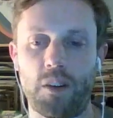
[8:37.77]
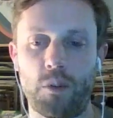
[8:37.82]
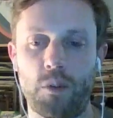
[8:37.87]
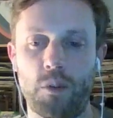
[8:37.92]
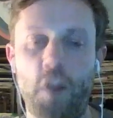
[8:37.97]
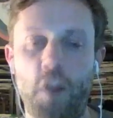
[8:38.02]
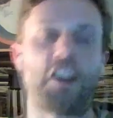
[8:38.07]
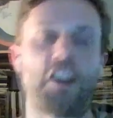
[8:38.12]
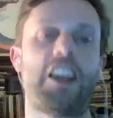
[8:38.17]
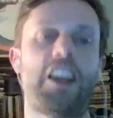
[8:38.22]

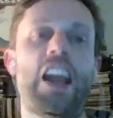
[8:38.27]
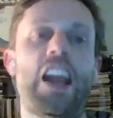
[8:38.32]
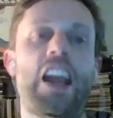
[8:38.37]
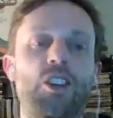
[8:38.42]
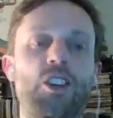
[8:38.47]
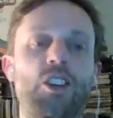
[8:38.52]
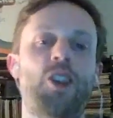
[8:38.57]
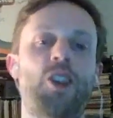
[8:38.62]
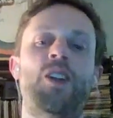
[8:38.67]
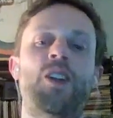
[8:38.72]

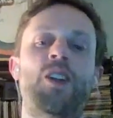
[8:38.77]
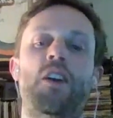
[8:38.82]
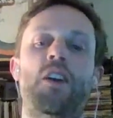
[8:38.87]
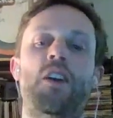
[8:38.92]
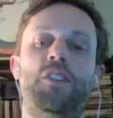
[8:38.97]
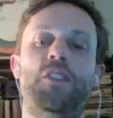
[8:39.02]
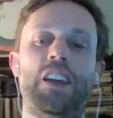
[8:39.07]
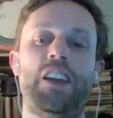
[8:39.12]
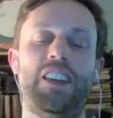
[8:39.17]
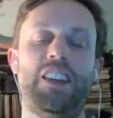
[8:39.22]
revocation
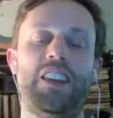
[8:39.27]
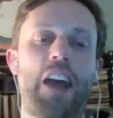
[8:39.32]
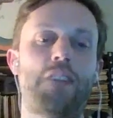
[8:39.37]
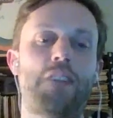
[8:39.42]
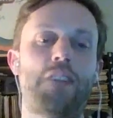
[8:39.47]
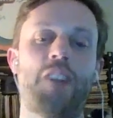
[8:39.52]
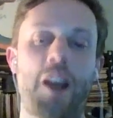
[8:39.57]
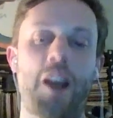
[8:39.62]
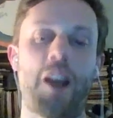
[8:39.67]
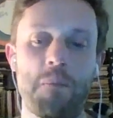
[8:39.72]
of the
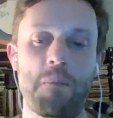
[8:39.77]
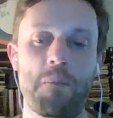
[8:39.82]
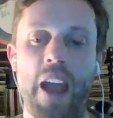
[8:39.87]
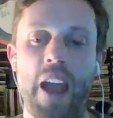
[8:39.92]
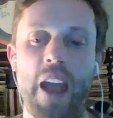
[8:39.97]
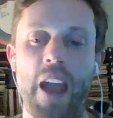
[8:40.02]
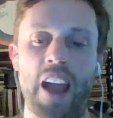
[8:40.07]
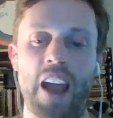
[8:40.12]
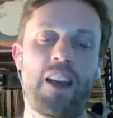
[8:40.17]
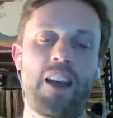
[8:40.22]
lifetime
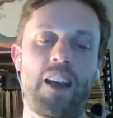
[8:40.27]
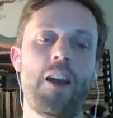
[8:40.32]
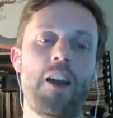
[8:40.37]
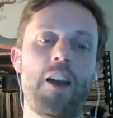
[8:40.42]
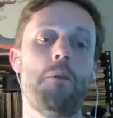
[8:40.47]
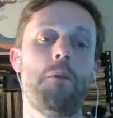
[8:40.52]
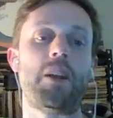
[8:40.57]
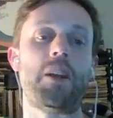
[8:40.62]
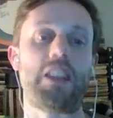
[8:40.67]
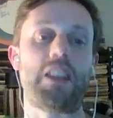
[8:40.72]
ban,
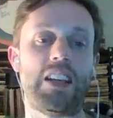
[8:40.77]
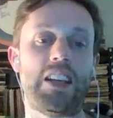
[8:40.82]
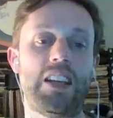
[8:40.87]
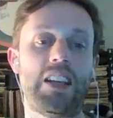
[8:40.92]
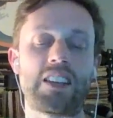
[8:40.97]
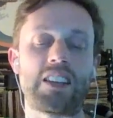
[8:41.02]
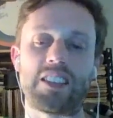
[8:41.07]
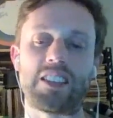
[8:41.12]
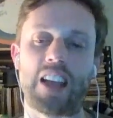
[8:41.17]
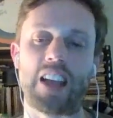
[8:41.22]
but he
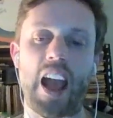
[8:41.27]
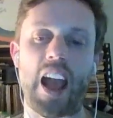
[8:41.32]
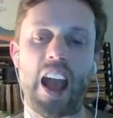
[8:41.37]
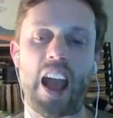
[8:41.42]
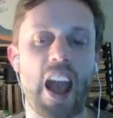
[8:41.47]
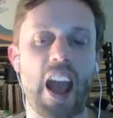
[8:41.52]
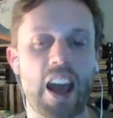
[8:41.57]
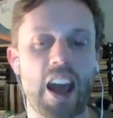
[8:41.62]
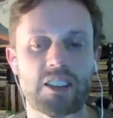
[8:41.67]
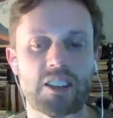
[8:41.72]
has
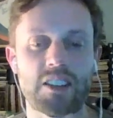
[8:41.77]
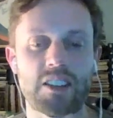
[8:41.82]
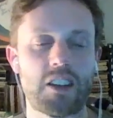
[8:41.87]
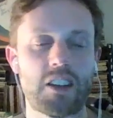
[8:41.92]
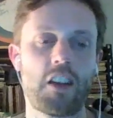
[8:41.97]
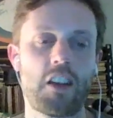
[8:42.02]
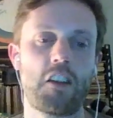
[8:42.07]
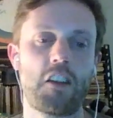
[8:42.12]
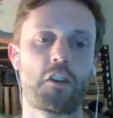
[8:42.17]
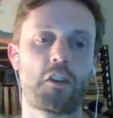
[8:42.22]
asked
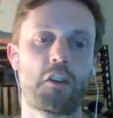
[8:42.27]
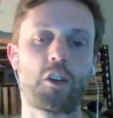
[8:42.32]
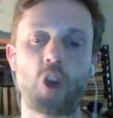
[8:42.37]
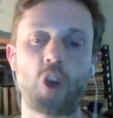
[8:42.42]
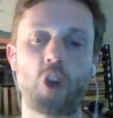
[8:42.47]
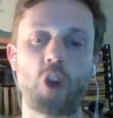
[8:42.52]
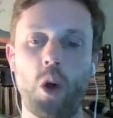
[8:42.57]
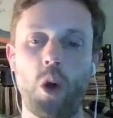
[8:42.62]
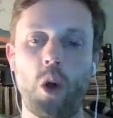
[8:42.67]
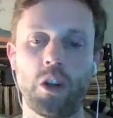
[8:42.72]
for
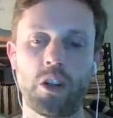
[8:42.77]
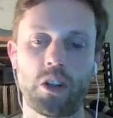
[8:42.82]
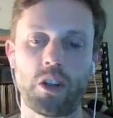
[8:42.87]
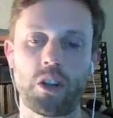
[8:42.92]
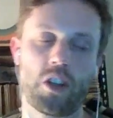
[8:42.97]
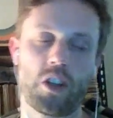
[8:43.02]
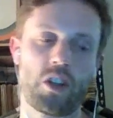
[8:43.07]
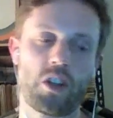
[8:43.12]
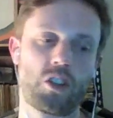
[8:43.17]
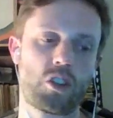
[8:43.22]
Dolan
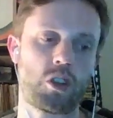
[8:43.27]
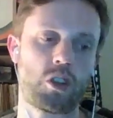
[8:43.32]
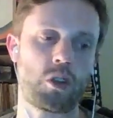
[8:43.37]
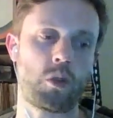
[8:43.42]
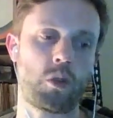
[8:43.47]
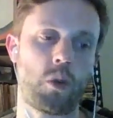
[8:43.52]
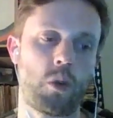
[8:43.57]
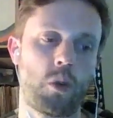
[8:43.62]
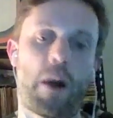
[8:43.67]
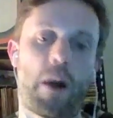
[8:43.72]

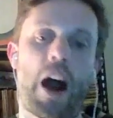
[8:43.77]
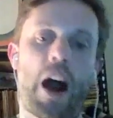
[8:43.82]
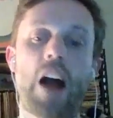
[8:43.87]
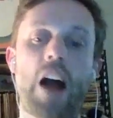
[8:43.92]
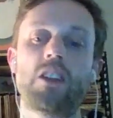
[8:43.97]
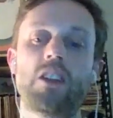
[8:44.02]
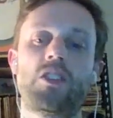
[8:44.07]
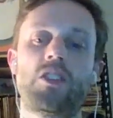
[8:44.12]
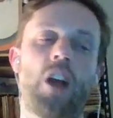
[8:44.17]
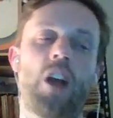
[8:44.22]
to
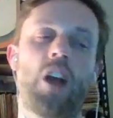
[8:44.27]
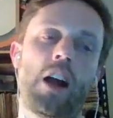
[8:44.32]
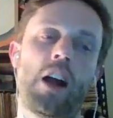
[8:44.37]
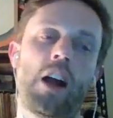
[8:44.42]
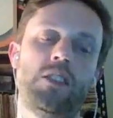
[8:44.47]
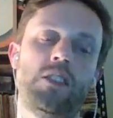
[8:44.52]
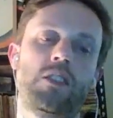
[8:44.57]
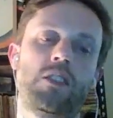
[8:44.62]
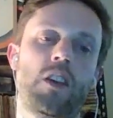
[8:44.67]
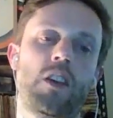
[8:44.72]

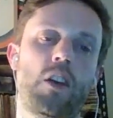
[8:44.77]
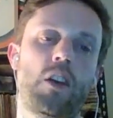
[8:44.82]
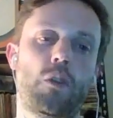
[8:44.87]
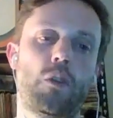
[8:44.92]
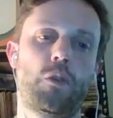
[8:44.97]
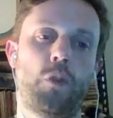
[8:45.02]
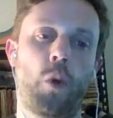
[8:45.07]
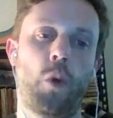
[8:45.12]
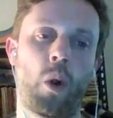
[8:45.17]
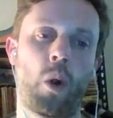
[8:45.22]
apologize
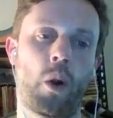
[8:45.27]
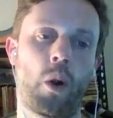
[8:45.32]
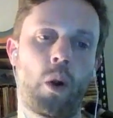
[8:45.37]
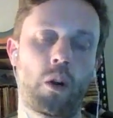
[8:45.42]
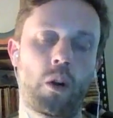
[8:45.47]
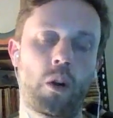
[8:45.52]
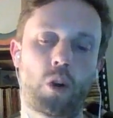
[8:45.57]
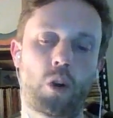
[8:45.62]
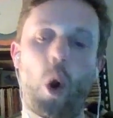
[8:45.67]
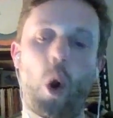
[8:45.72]

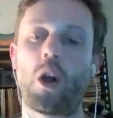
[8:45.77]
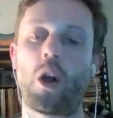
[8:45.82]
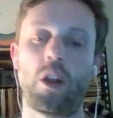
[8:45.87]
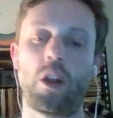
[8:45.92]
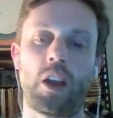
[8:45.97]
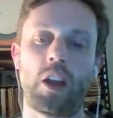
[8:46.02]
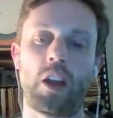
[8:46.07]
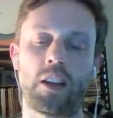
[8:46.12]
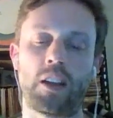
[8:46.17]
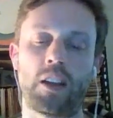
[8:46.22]
for
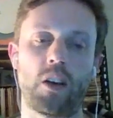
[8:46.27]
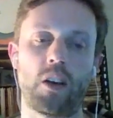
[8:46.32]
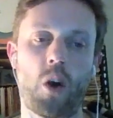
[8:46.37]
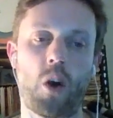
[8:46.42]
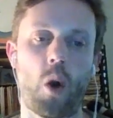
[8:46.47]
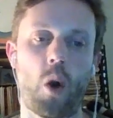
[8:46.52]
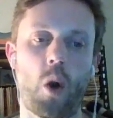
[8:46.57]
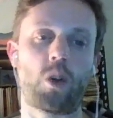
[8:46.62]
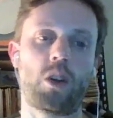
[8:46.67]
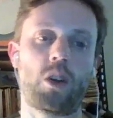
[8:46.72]
calling
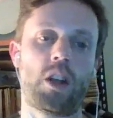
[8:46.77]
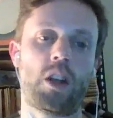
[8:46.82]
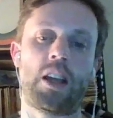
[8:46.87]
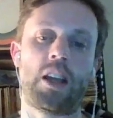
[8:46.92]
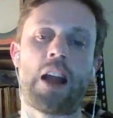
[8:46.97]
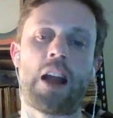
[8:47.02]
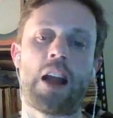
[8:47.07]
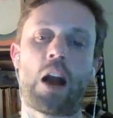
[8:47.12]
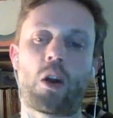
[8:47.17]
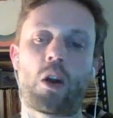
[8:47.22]

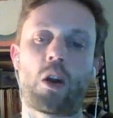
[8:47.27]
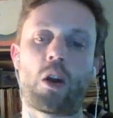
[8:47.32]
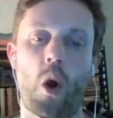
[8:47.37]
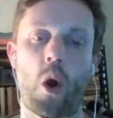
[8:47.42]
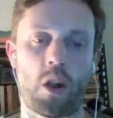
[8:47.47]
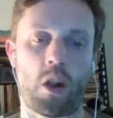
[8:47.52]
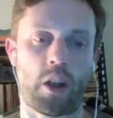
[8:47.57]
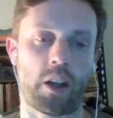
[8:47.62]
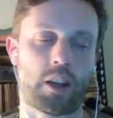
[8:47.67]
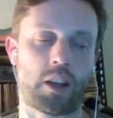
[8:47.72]
Oakley an
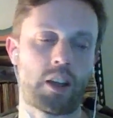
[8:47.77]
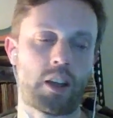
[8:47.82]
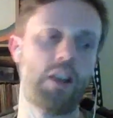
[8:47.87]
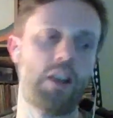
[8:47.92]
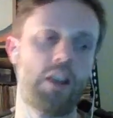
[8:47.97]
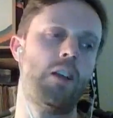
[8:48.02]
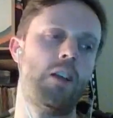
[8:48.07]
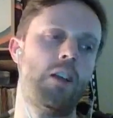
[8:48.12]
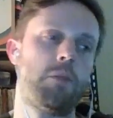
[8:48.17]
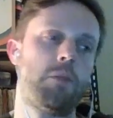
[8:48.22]
alcoholic,
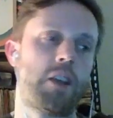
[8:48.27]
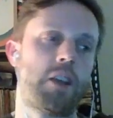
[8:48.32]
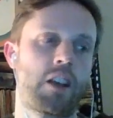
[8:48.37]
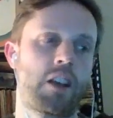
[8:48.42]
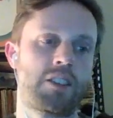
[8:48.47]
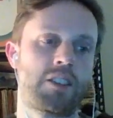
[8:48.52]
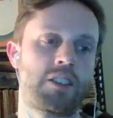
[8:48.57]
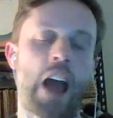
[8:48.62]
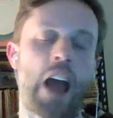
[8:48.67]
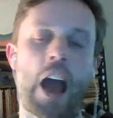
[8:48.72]

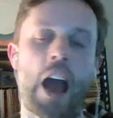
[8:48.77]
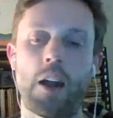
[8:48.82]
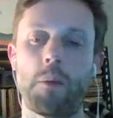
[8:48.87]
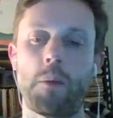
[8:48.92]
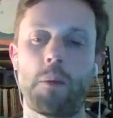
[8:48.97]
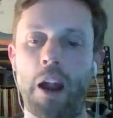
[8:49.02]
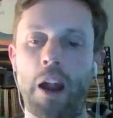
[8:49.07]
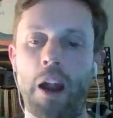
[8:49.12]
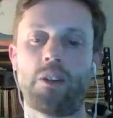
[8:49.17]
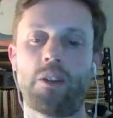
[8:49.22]
because that
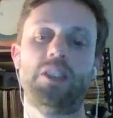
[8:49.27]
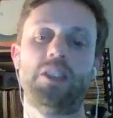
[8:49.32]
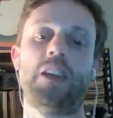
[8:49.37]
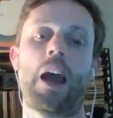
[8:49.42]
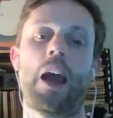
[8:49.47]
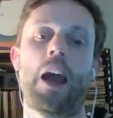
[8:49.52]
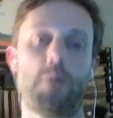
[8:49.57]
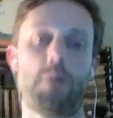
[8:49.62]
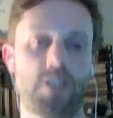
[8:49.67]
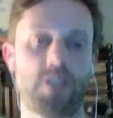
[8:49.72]
apparently
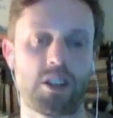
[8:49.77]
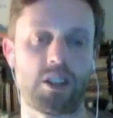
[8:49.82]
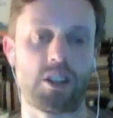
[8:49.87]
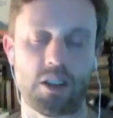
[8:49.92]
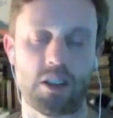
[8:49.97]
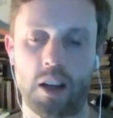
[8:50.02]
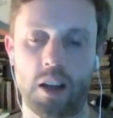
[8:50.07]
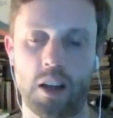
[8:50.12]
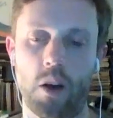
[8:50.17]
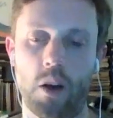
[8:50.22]
damaged
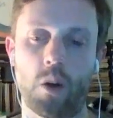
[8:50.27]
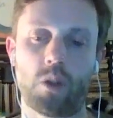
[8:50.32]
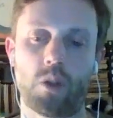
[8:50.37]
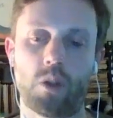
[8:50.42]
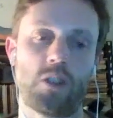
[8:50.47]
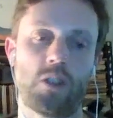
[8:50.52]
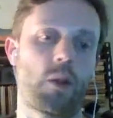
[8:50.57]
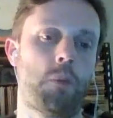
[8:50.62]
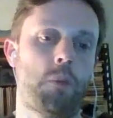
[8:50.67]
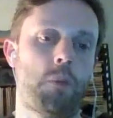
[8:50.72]

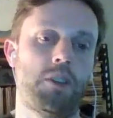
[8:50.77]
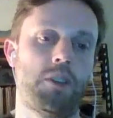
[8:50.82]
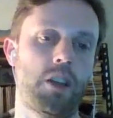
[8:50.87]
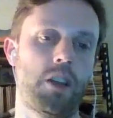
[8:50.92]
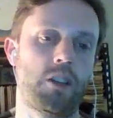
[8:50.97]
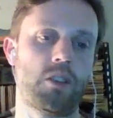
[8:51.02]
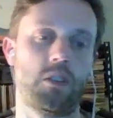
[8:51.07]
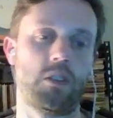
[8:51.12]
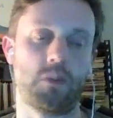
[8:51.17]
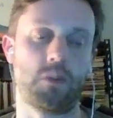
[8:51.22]
Oakley's
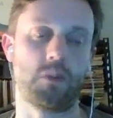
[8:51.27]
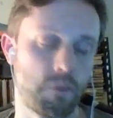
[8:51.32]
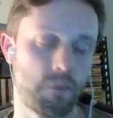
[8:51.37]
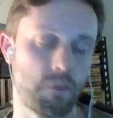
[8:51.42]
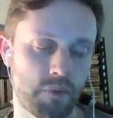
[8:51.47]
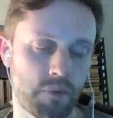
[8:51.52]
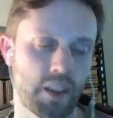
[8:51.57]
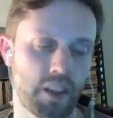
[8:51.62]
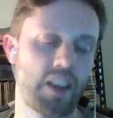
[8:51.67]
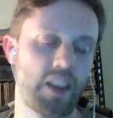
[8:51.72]
reputation.
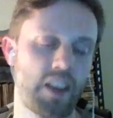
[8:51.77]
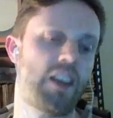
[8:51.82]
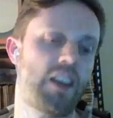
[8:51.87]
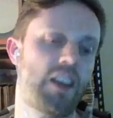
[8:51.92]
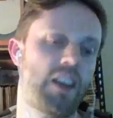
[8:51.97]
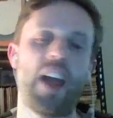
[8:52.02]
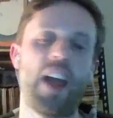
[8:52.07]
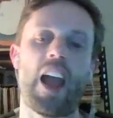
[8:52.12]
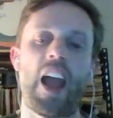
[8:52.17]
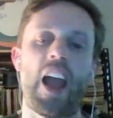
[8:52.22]

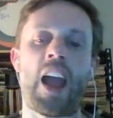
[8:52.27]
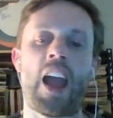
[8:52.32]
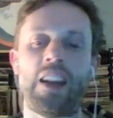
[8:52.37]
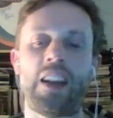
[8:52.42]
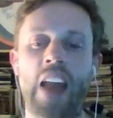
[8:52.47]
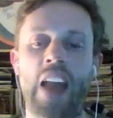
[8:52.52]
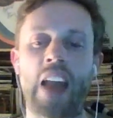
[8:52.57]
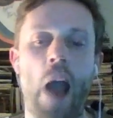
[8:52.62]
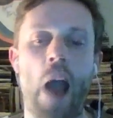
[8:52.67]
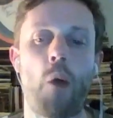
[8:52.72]

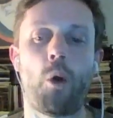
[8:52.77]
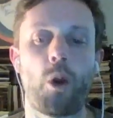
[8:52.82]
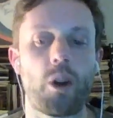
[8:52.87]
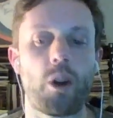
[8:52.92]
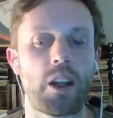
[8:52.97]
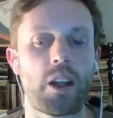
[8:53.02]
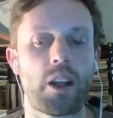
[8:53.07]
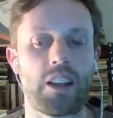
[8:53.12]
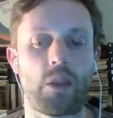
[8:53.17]
And now we're